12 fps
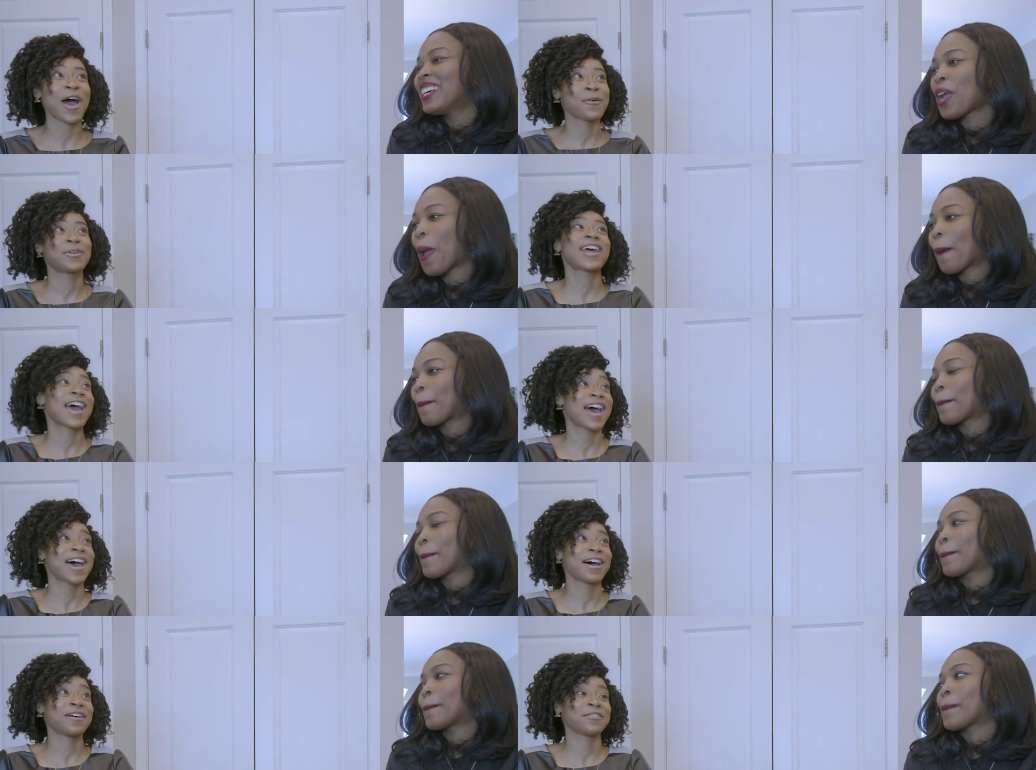Speaker 1: I would
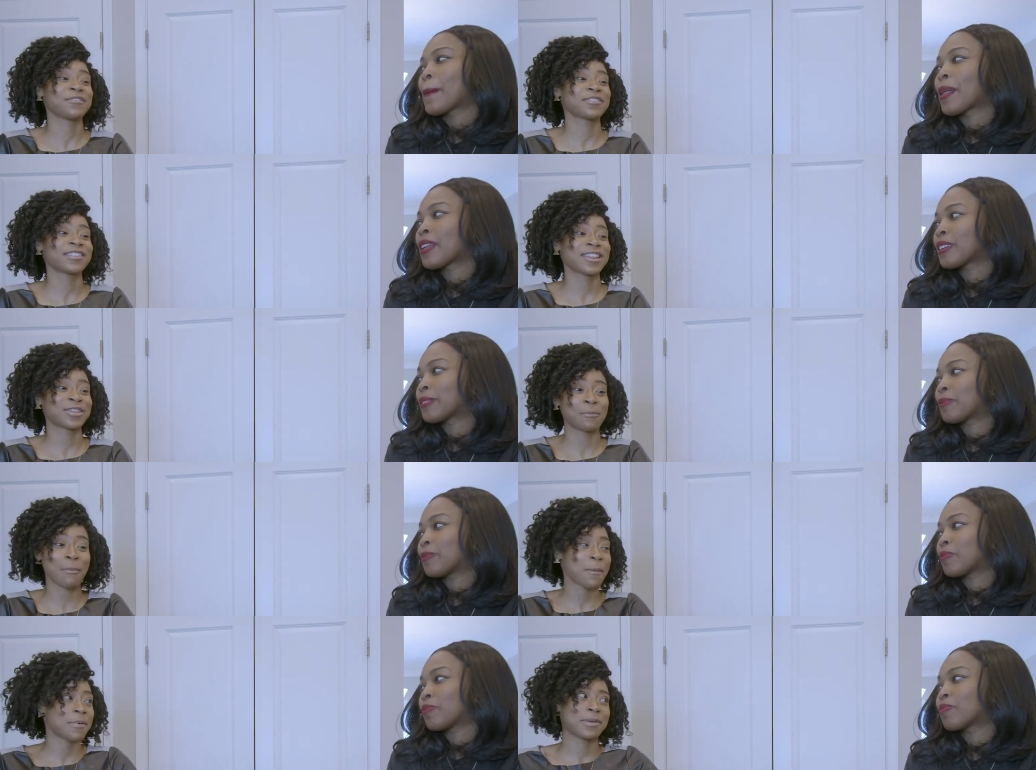have the
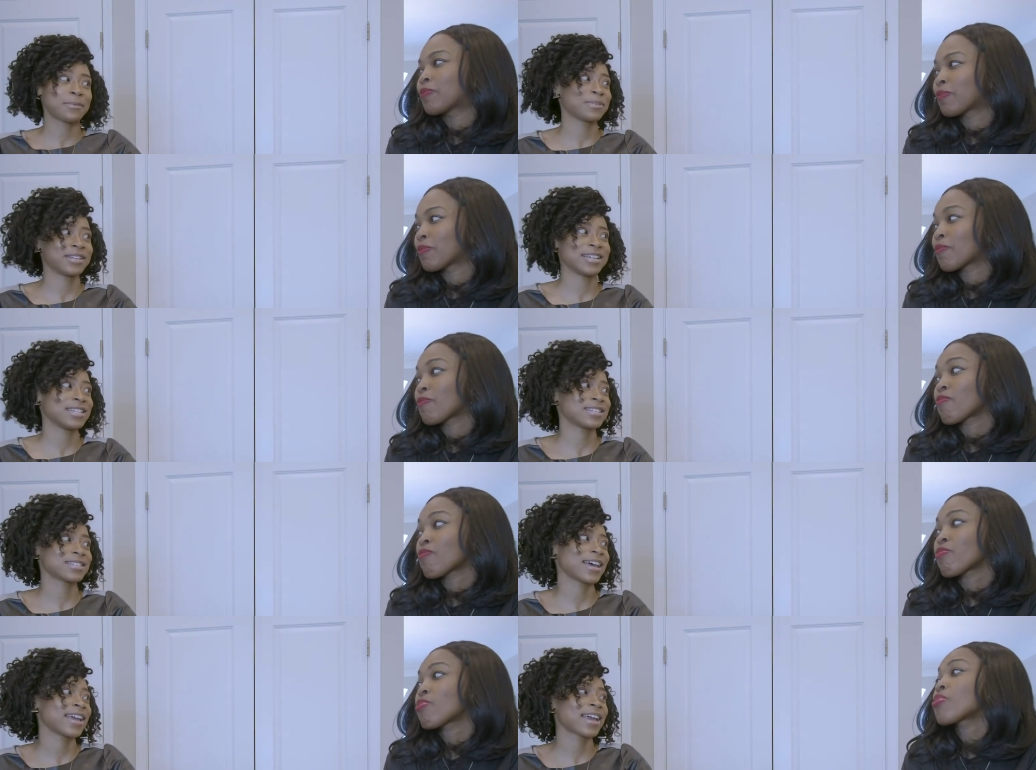Mommy Me
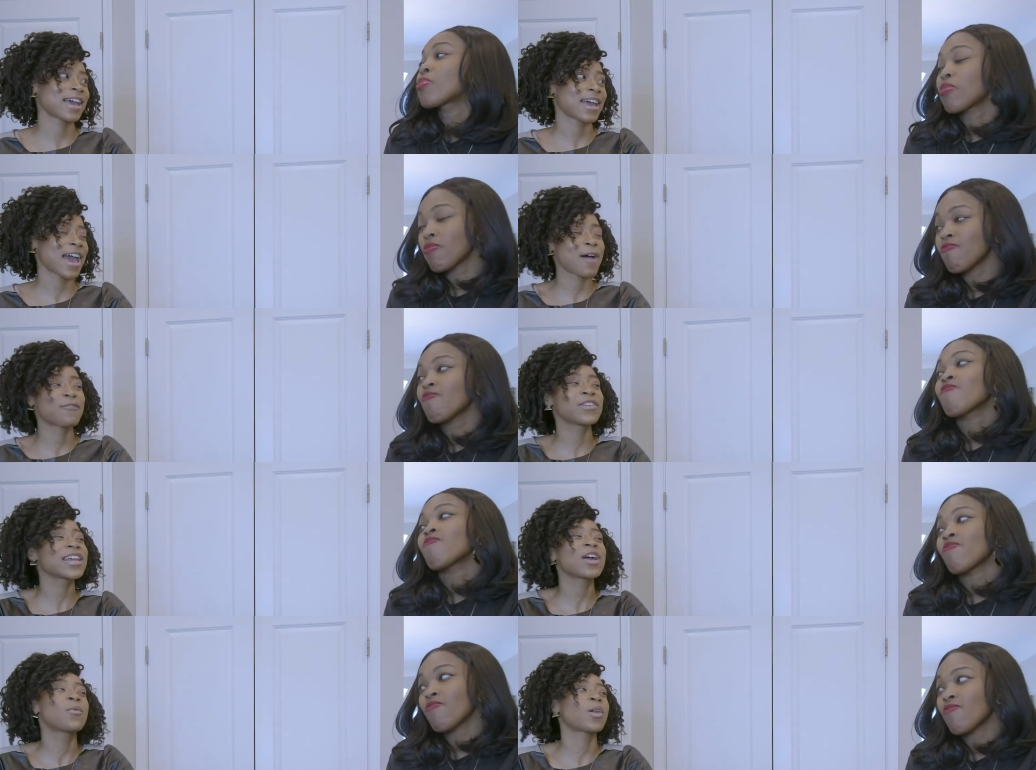Please. Like mm-hmm. I feel
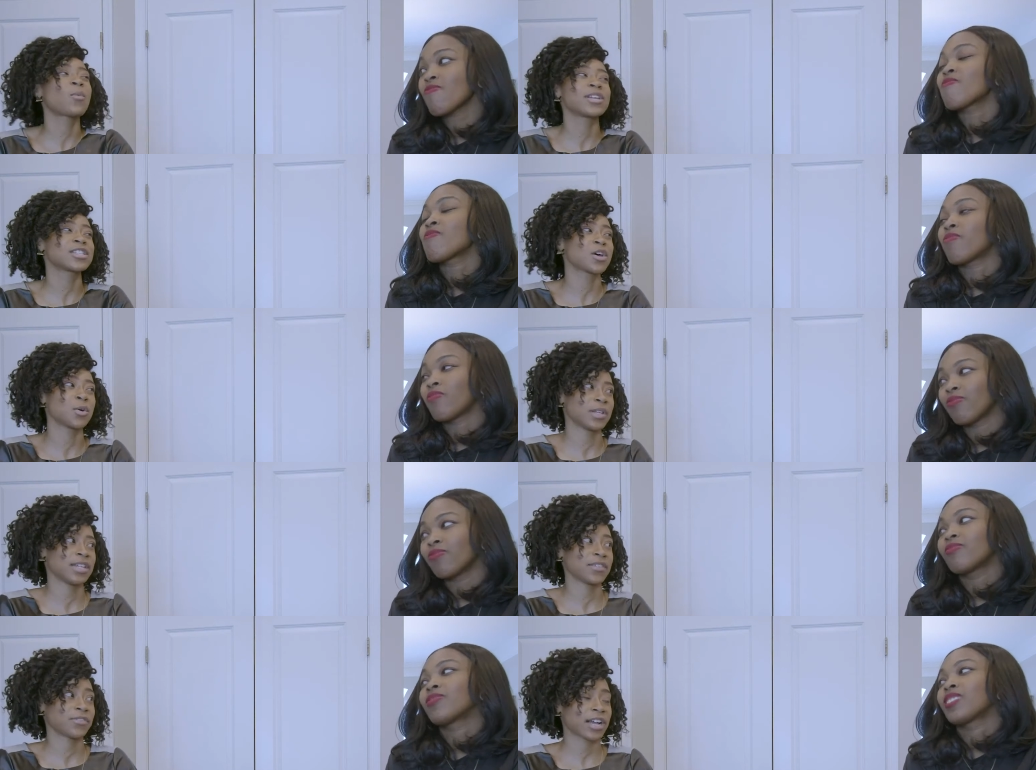like it mm-hmm. would have went totally
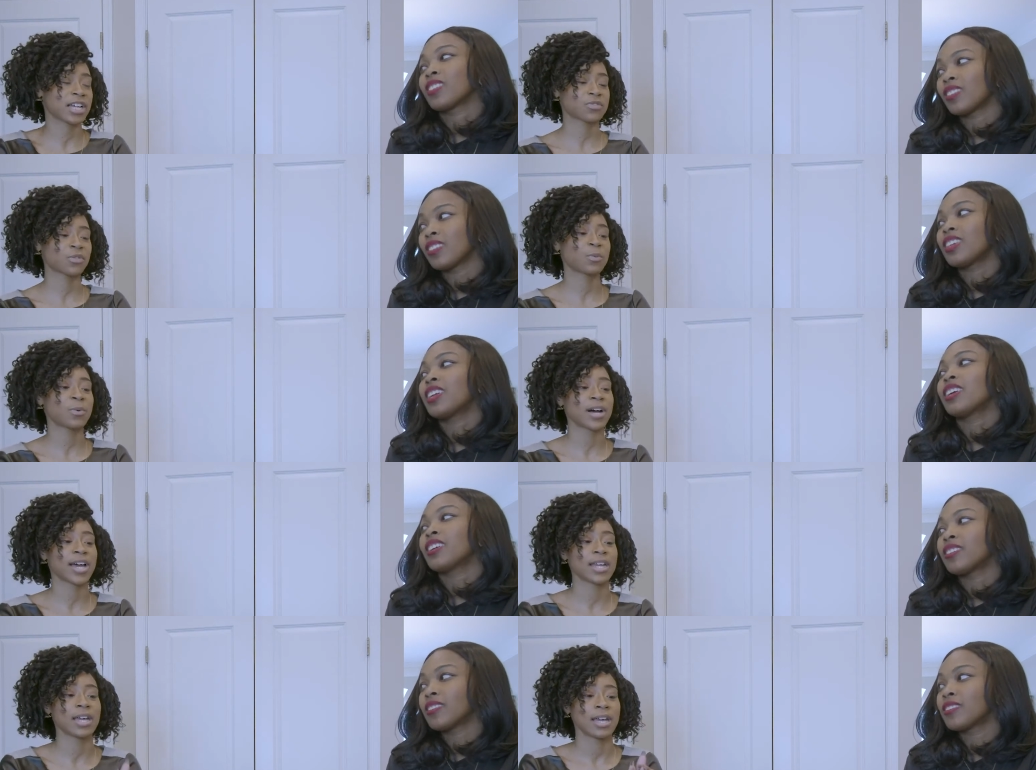different because for yeah.
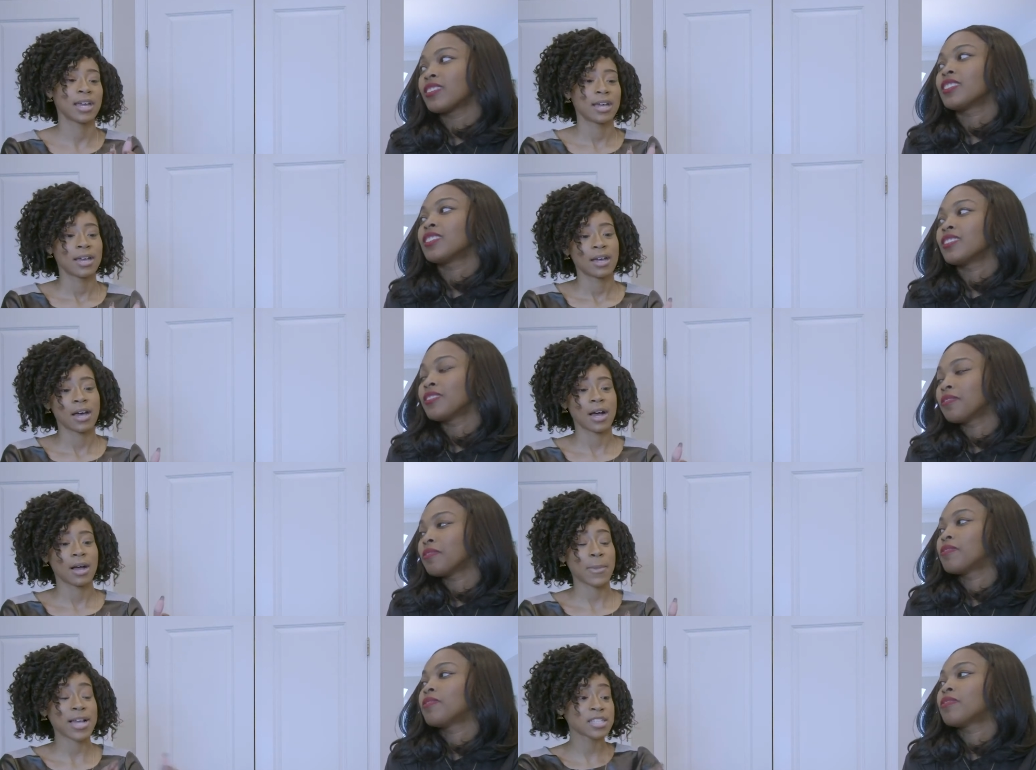one.
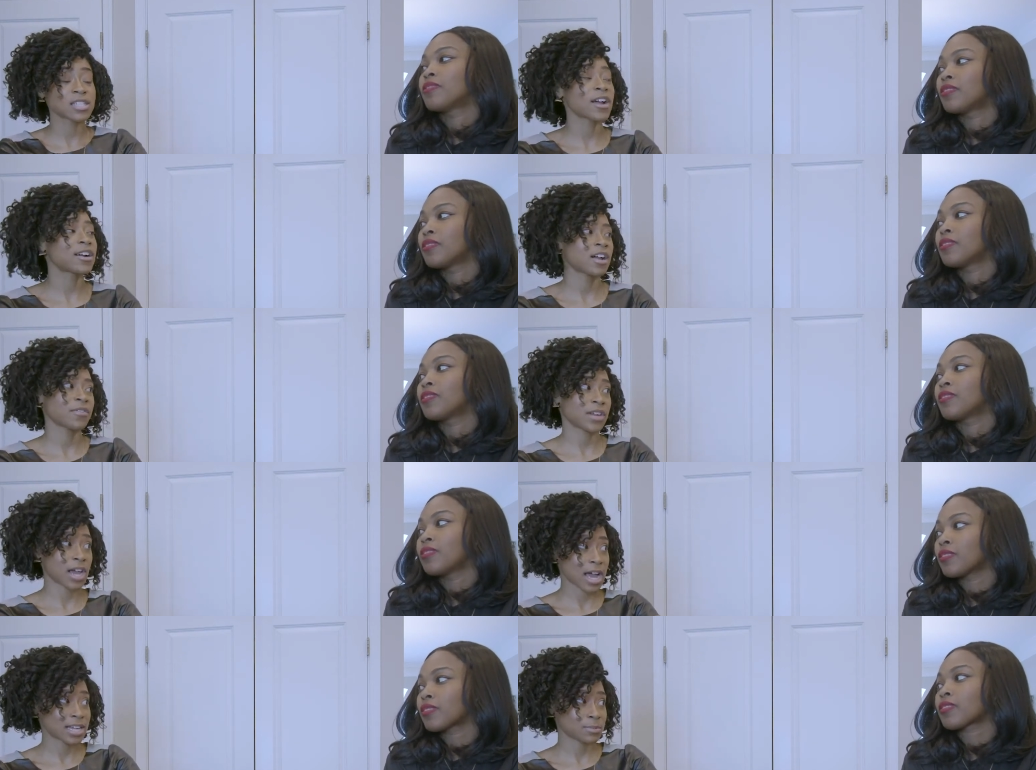Um, I started off in
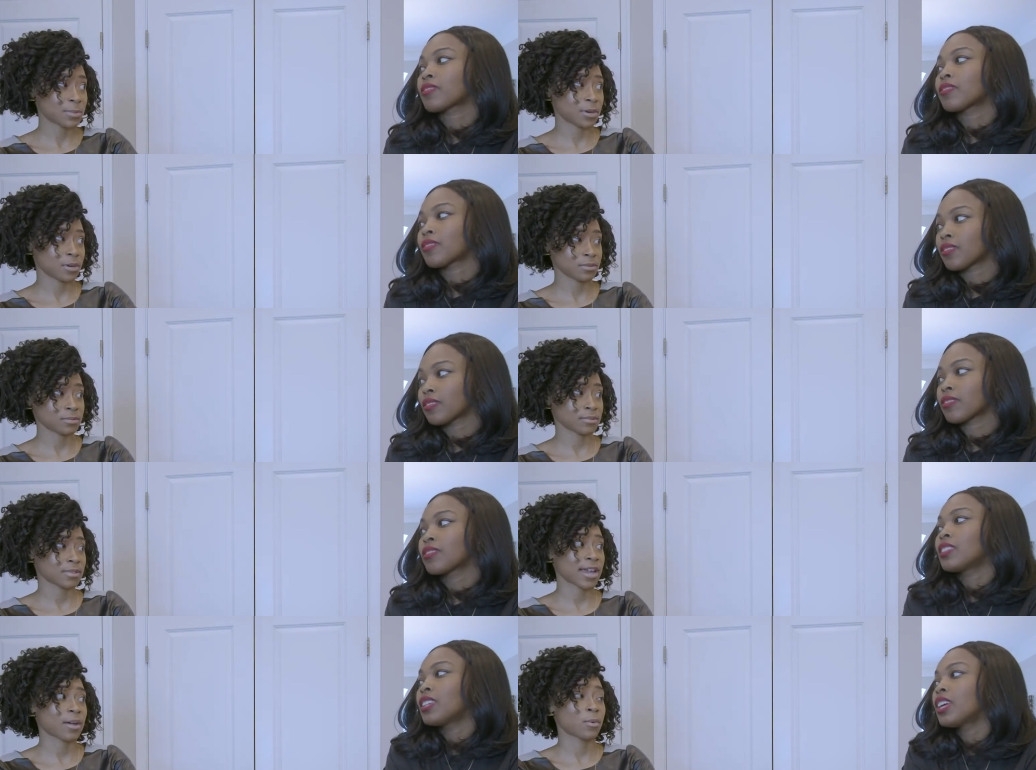a hospital,
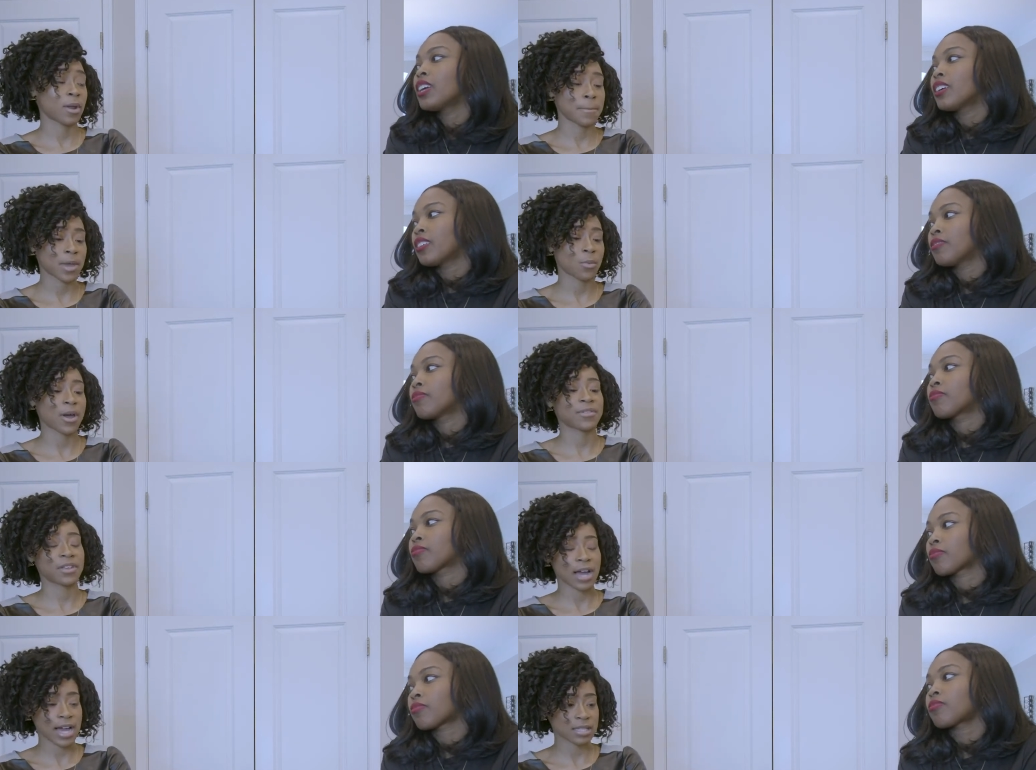like yeah. midwives
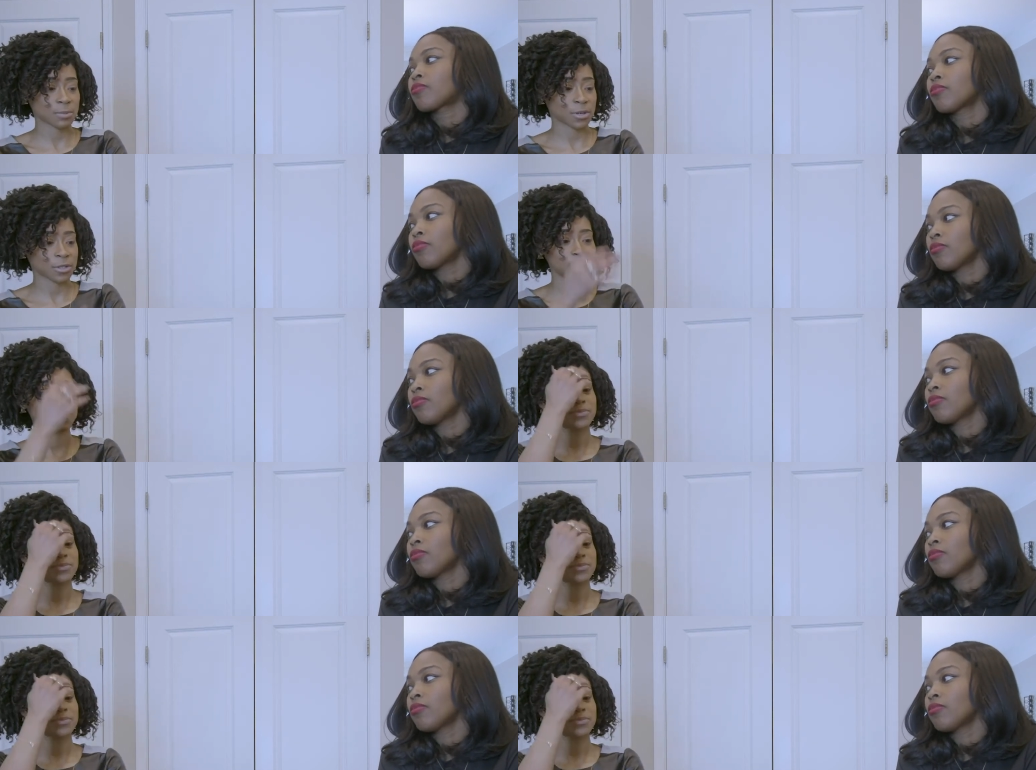in a hospital.